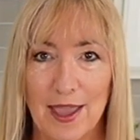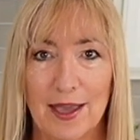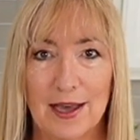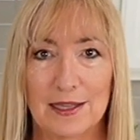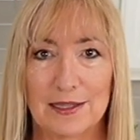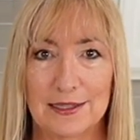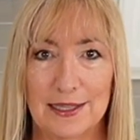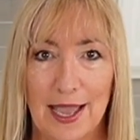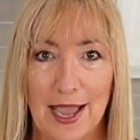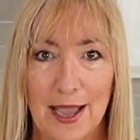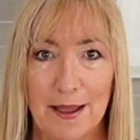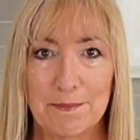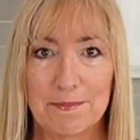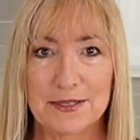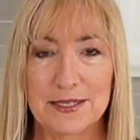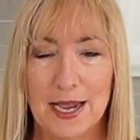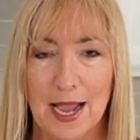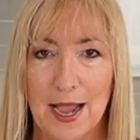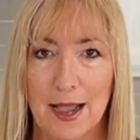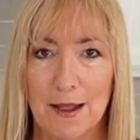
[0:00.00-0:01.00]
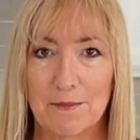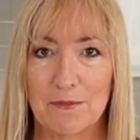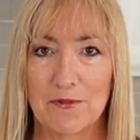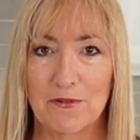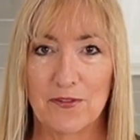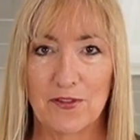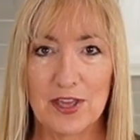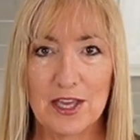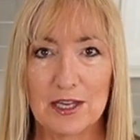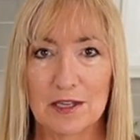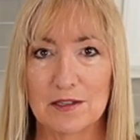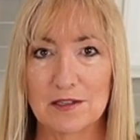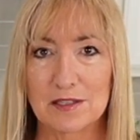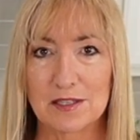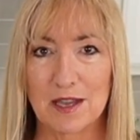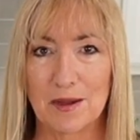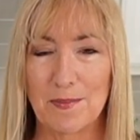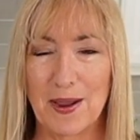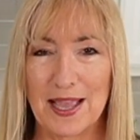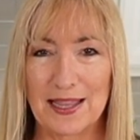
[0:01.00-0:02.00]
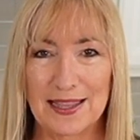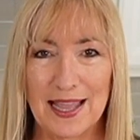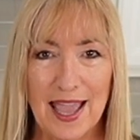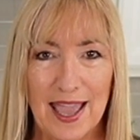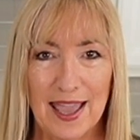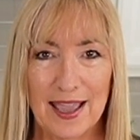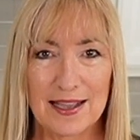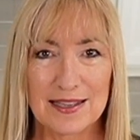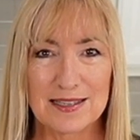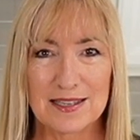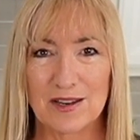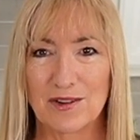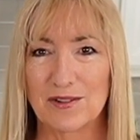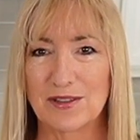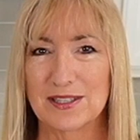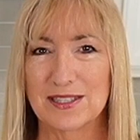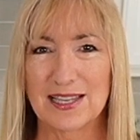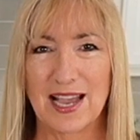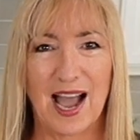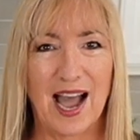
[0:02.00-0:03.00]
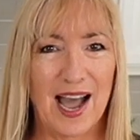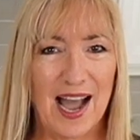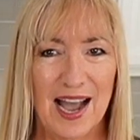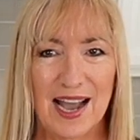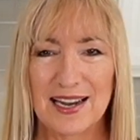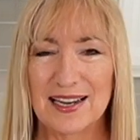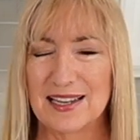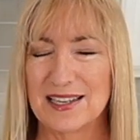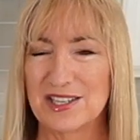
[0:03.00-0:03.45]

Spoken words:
a laptop feels on my legs. It's hot.